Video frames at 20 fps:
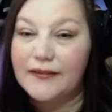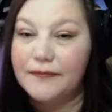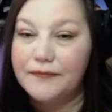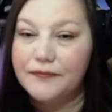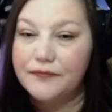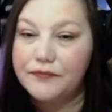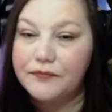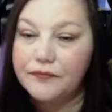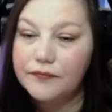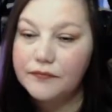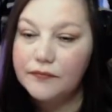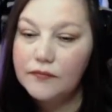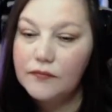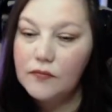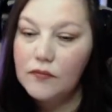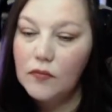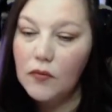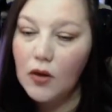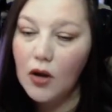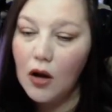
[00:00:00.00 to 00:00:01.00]
it.
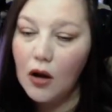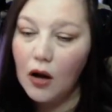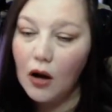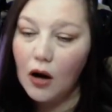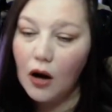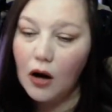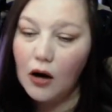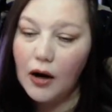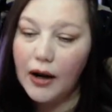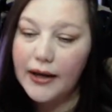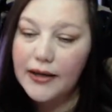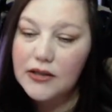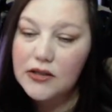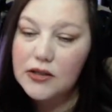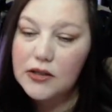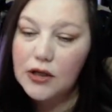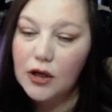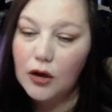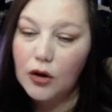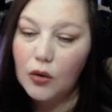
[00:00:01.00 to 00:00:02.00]
All right,
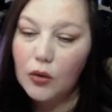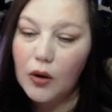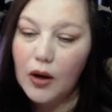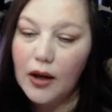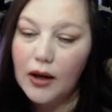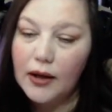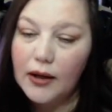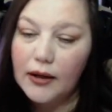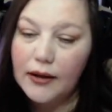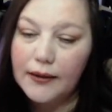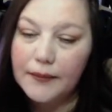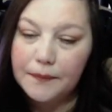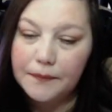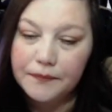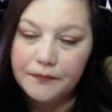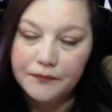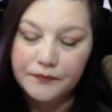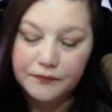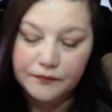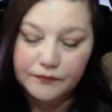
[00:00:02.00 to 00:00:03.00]
so
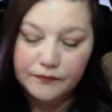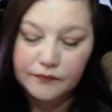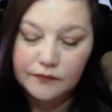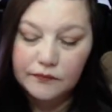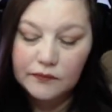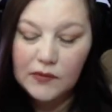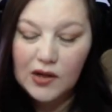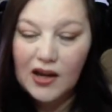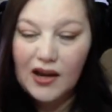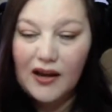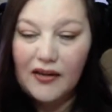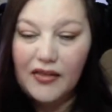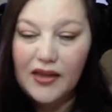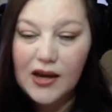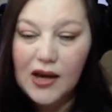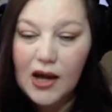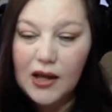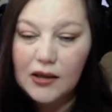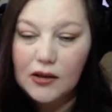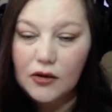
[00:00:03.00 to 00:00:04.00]
um, I
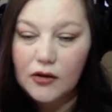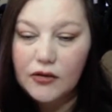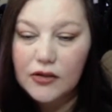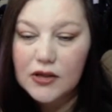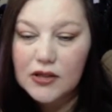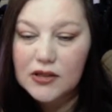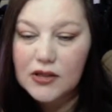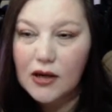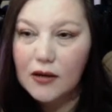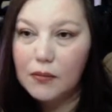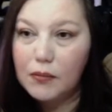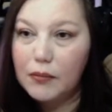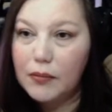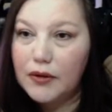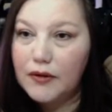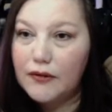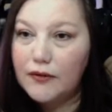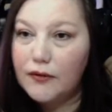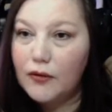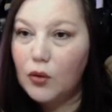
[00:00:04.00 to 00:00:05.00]
think I looked this up
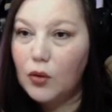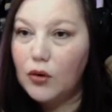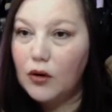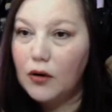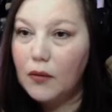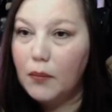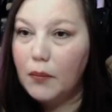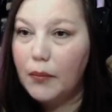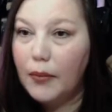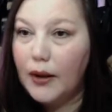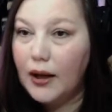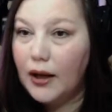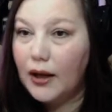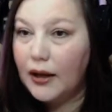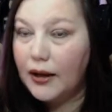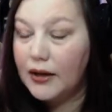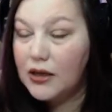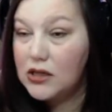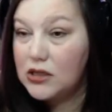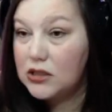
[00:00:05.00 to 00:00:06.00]
before,
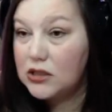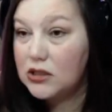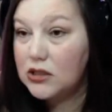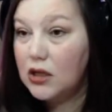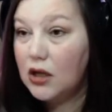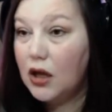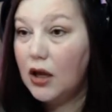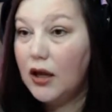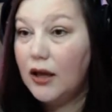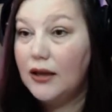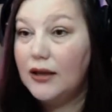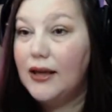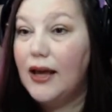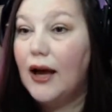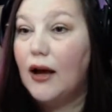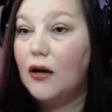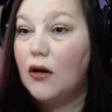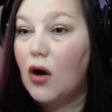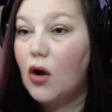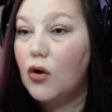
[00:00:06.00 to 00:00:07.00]
but
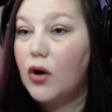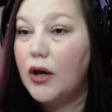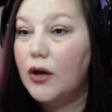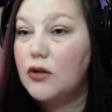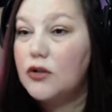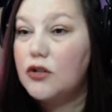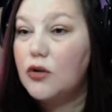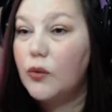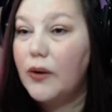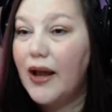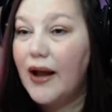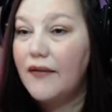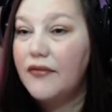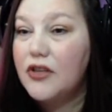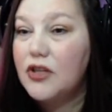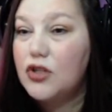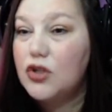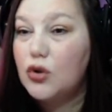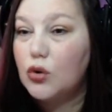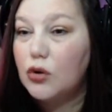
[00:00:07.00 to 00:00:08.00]
yeah, okay. So we have
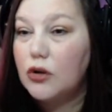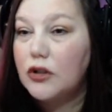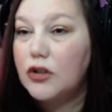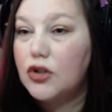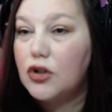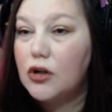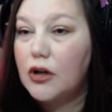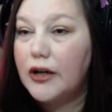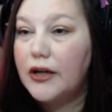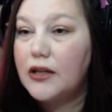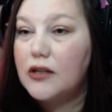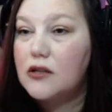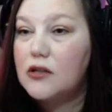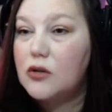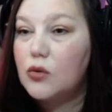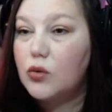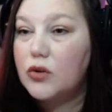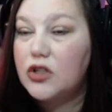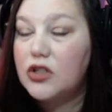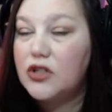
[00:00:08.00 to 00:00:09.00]
the storage
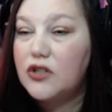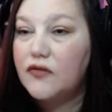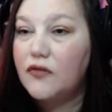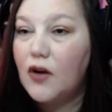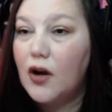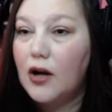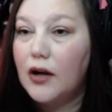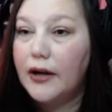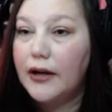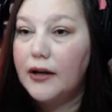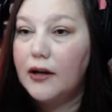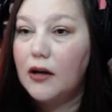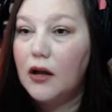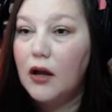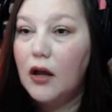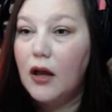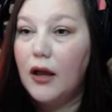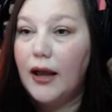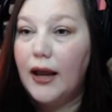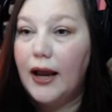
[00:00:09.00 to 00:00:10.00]
crates, which is fine,
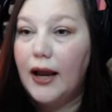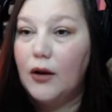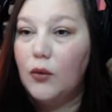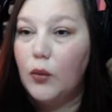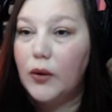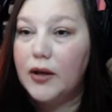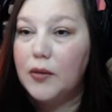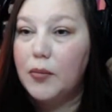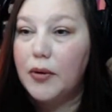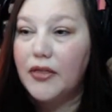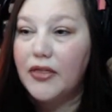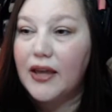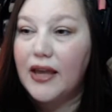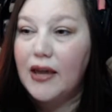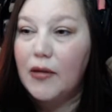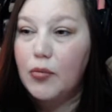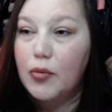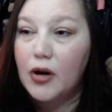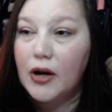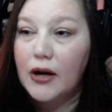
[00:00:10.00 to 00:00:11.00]
and we can put the
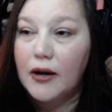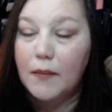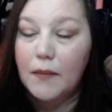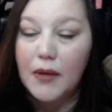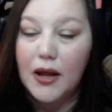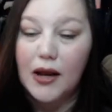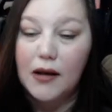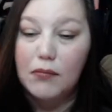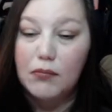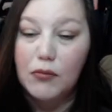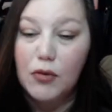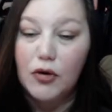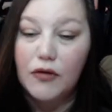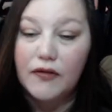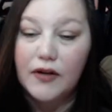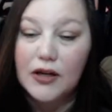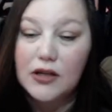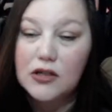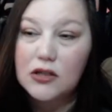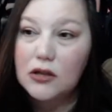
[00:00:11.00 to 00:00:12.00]
keeper in them and
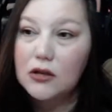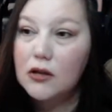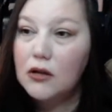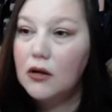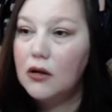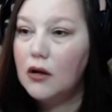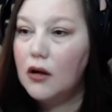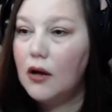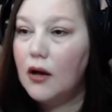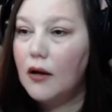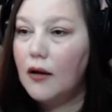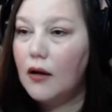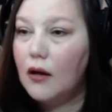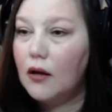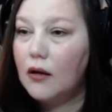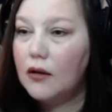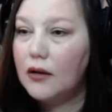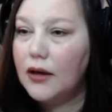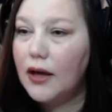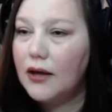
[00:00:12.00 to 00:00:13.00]
move it.
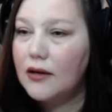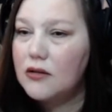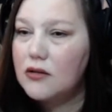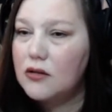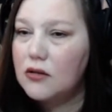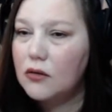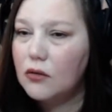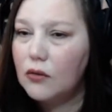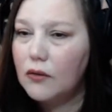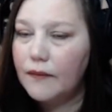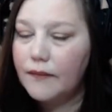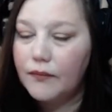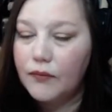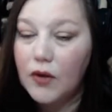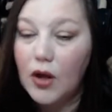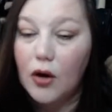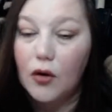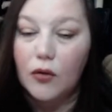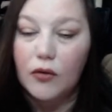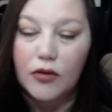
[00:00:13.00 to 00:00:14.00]
Yeah, so
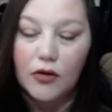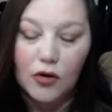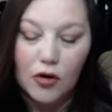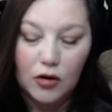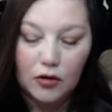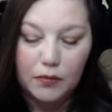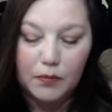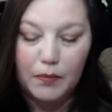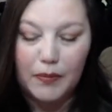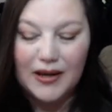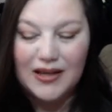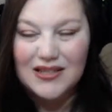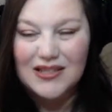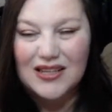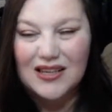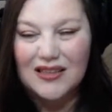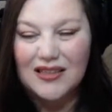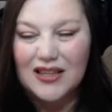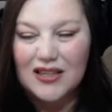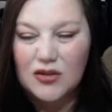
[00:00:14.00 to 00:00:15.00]
oh, they're called
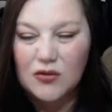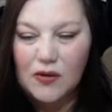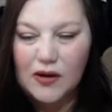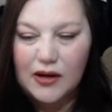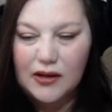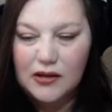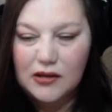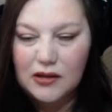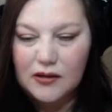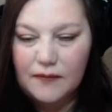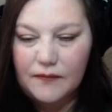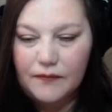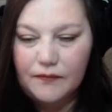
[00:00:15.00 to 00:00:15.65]
basic. That's right.